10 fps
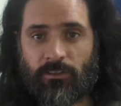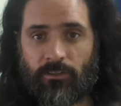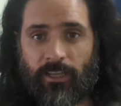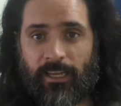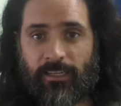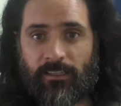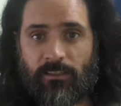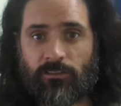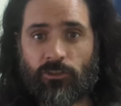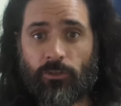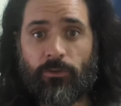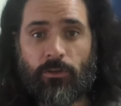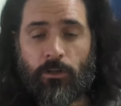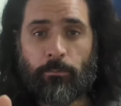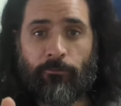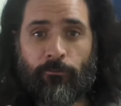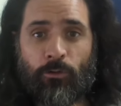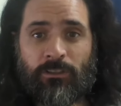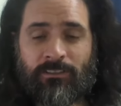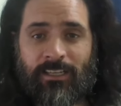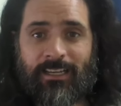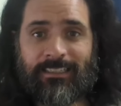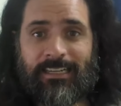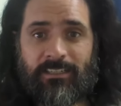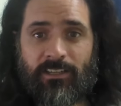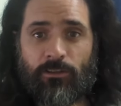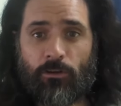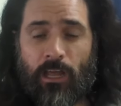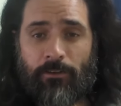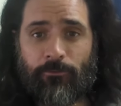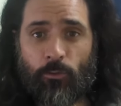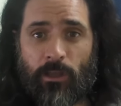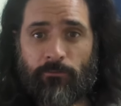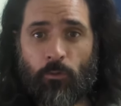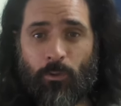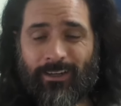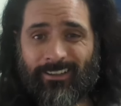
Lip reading: Okay? So before you start leeting your life away for 1